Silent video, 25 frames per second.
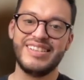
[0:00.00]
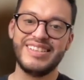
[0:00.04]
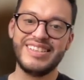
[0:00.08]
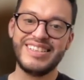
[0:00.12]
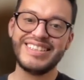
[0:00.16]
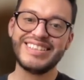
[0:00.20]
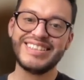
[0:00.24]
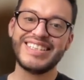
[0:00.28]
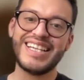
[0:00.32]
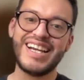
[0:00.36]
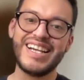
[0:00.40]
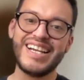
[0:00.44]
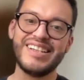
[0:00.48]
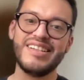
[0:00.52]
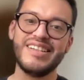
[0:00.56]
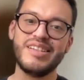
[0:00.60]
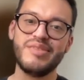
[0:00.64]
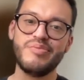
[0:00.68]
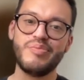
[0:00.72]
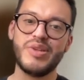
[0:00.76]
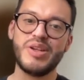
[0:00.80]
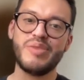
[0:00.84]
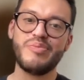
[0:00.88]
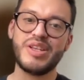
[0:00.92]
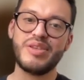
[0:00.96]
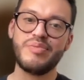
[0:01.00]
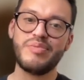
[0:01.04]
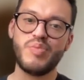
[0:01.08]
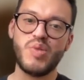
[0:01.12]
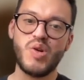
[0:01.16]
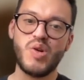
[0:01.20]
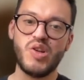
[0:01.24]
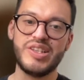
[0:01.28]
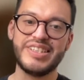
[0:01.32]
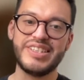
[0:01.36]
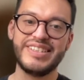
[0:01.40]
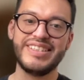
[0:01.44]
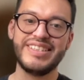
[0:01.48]
Design and implement
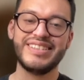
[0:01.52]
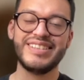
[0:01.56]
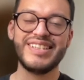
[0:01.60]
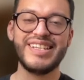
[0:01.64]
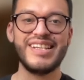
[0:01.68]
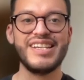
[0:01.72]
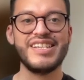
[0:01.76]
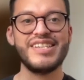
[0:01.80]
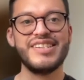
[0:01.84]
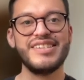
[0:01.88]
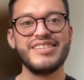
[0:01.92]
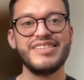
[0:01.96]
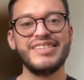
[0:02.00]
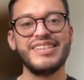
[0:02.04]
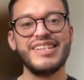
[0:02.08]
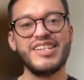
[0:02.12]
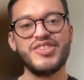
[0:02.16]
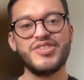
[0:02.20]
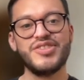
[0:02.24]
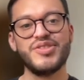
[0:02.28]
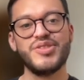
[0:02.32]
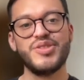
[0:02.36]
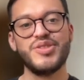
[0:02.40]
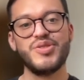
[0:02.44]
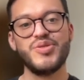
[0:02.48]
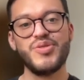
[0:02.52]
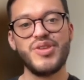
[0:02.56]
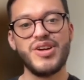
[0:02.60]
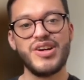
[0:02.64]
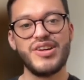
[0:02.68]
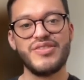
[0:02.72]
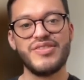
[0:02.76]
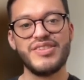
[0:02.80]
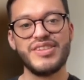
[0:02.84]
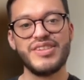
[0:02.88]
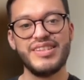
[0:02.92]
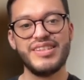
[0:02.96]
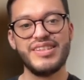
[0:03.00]
policies and legislation to
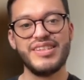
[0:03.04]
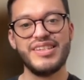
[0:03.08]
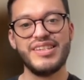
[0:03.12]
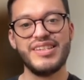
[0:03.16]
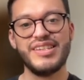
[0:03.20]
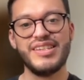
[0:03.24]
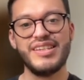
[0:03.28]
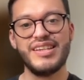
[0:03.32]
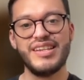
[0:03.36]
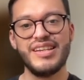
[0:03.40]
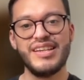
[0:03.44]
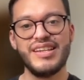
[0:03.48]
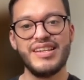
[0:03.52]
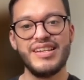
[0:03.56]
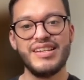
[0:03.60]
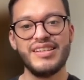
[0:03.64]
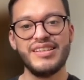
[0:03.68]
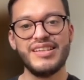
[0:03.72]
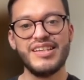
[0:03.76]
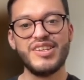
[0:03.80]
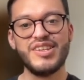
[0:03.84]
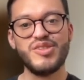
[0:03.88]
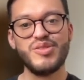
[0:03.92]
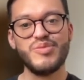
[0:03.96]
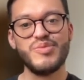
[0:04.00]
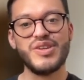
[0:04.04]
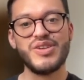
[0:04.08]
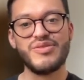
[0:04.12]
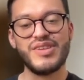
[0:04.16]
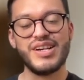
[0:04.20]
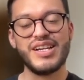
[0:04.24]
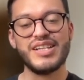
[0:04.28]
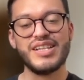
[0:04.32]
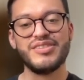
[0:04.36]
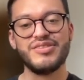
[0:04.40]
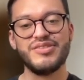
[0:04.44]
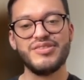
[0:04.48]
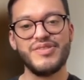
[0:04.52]
guarantee the human
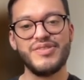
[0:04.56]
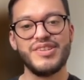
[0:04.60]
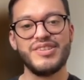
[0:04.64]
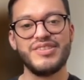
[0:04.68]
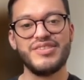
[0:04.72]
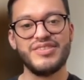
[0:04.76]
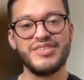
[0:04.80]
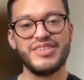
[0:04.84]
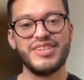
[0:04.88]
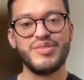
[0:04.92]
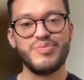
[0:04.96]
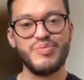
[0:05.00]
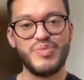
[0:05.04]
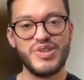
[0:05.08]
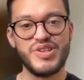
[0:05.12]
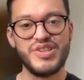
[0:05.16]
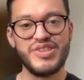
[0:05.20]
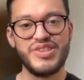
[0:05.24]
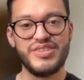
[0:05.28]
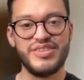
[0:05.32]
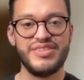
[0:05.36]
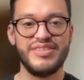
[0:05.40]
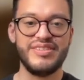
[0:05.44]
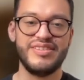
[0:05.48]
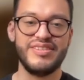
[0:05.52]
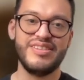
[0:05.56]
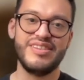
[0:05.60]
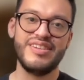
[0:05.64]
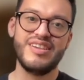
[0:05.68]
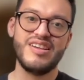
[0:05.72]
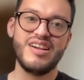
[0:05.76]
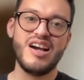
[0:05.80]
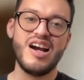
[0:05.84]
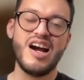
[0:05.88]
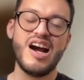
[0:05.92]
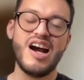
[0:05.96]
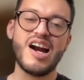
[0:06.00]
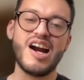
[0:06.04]
rights of intersex persons.
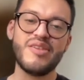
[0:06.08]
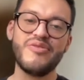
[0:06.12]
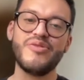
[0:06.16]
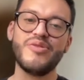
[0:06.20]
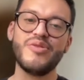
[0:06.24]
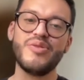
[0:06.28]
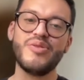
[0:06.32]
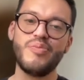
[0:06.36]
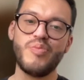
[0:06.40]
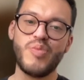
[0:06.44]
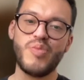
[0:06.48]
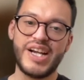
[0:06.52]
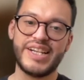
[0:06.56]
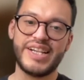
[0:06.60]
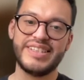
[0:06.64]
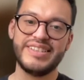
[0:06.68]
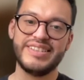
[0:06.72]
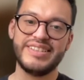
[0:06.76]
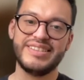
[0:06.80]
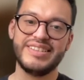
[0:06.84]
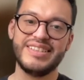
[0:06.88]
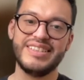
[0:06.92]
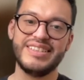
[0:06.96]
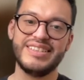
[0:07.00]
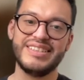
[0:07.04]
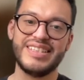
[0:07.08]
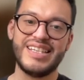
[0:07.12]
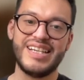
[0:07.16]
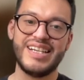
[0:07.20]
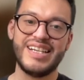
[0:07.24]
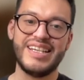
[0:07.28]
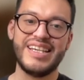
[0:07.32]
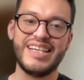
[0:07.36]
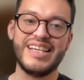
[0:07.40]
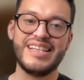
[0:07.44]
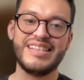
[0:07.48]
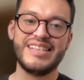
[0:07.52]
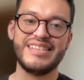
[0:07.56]
Harmful practices
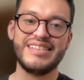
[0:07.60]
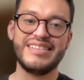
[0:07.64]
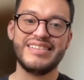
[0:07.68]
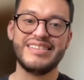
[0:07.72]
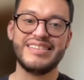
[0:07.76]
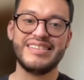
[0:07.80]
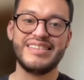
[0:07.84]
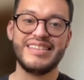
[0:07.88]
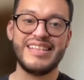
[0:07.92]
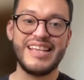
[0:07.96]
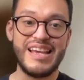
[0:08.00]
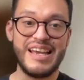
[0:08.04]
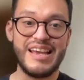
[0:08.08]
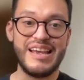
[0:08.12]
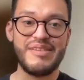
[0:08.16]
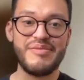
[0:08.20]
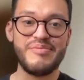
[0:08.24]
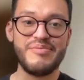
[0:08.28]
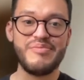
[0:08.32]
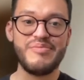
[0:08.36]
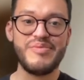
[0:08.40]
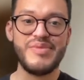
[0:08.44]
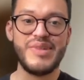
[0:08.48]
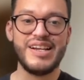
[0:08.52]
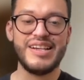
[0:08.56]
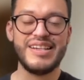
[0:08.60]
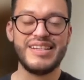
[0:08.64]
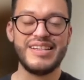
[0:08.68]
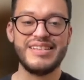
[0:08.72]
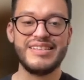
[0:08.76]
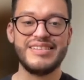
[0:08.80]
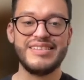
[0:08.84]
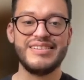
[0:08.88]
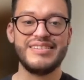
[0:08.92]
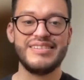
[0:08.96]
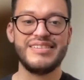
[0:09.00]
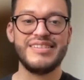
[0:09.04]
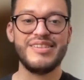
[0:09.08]
against them,
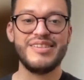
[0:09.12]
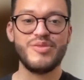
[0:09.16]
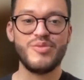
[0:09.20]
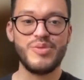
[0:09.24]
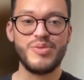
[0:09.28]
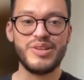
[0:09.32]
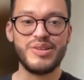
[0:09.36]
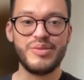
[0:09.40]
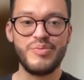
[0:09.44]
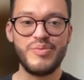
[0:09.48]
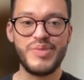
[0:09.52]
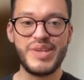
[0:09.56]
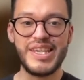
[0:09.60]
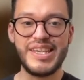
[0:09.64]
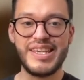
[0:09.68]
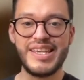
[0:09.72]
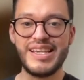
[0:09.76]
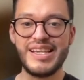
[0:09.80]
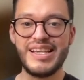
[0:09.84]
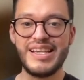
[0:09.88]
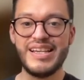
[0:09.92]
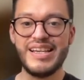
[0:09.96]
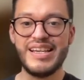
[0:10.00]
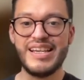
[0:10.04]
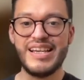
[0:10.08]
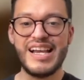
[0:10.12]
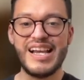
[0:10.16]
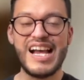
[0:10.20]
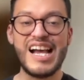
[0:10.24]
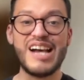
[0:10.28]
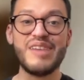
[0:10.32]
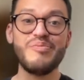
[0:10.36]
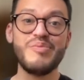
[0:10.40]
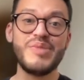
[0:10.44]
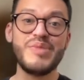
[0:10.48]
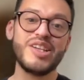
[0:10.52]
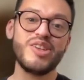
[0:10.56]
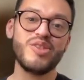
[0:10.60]
against their well being,
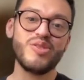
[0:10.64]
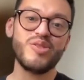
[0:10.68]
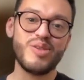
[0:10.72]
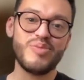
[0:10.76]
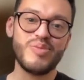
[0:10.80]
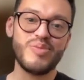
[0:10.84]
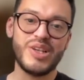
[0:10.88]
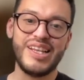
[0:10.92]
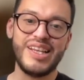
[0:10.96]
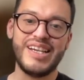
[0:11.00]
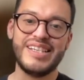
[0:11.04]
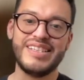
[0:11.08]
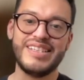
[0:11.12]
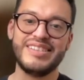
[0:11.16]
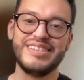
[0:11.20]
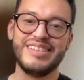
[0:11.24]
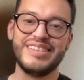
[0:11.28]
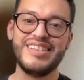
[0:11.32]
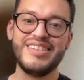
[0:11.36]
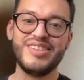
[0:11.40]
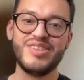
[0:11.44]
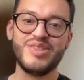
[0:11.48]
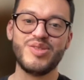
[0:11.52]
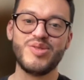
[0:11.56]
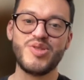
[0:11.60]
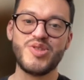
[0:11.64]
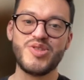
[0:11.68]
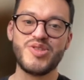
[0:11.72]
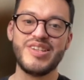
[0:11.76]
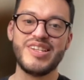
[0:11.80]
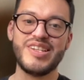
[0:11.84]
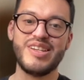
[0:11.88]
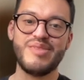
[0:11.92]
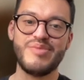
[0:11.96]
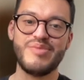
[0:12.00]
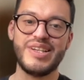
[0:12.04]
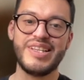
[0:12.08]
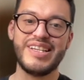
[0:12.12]
have been normalized and
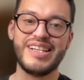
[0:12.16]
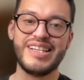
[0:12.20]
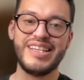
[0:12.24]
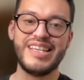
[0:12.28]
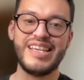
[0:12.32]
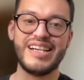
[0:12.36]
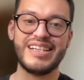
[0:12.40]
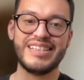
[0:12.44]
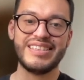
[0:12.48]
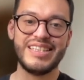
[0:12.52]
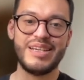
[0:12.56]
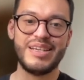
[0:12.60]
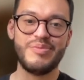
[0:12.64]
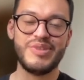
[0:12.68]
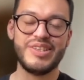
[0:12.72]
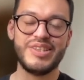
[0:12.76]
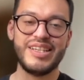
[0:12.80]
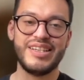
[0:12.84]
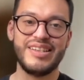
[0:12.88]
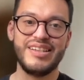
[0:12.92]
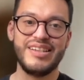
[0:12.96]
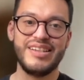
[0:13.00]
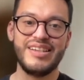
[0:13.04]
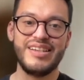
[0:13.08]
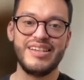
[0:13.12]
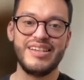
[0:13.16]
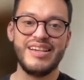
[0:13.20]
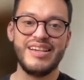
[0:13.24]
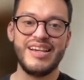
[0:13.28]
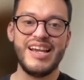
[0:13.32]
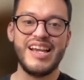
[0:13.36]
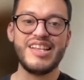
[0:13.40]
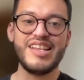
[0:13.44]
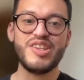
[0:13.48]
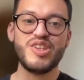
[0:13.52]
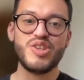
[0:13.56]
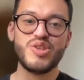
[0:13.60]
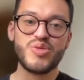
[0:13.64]
socially and medically accepted
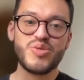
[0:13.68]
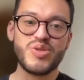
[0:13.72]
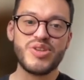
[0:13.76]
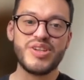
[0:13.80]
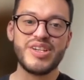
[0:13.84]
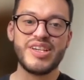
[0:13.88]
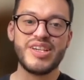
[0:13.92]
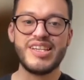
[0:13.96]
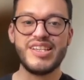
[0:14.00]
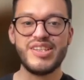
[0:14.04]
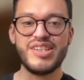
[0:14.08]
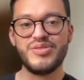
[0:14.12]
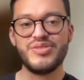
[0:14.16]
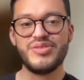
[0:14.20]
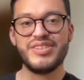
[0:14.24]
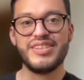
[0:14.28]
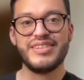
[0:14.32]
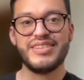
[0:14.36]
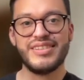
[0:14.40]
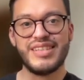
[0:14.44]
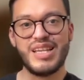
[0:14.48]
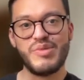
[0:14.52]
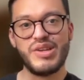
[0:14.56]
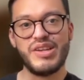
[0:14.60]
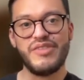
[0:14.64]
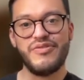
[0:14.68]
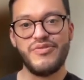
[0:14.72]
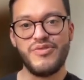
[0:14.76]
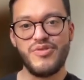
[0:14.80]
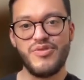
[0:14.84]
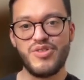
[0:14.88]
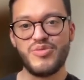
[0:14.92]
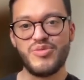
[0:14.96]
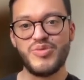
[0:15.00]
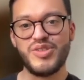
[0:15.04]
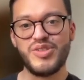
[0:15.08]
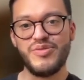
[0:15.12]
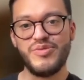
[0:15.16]
and turned into systemic
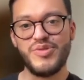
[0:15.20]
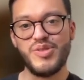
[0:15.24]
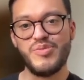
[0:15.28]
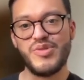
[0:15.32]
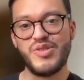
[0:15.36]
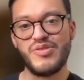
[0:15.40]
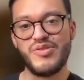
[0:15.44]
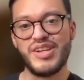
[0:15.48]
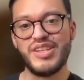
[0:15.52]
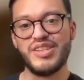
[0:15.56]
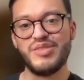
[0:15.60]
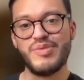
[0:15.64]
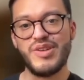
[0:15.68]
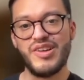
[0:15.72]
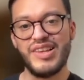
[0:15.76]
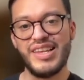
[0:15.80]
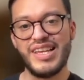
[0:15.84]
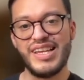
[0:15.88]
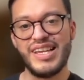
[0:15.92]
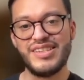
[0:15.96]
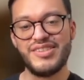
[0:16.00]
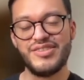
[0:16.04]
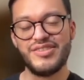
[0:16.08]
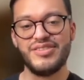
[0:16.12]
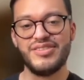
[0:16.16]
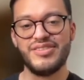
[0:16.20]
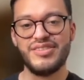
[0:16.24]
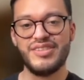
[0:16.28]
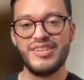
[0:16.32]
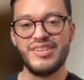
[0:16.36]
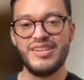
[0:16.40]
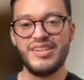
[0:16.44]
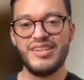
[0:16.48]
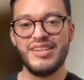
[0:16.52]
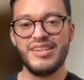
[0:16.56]
forms of human rights violations.